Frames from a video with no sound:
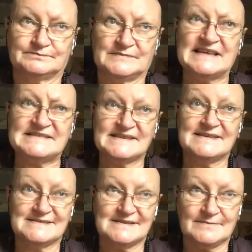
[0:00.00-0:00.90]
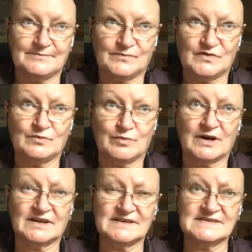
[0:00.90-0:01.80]
less easy to
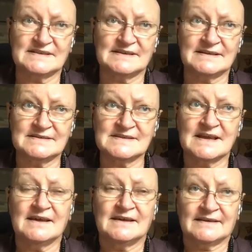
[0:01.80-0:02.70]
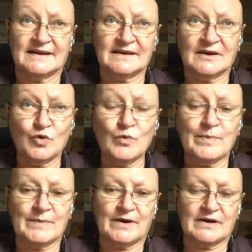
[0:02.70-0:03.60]
practice, and that is
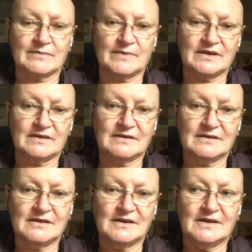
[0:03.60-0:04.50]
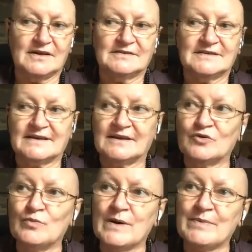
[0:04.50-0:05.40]
Dāna-upapārami.
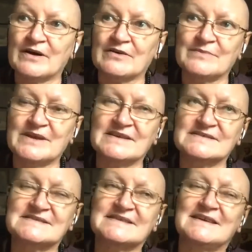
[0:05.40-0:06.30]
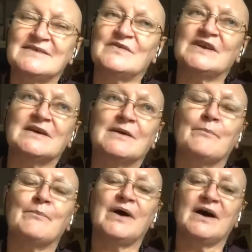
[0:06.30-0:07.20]
Dāna-upapārami is giving
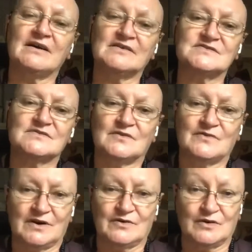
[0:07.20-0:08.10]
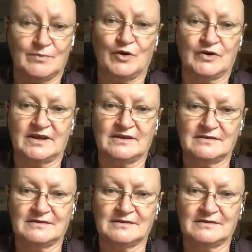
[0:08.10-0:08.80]
parts of our body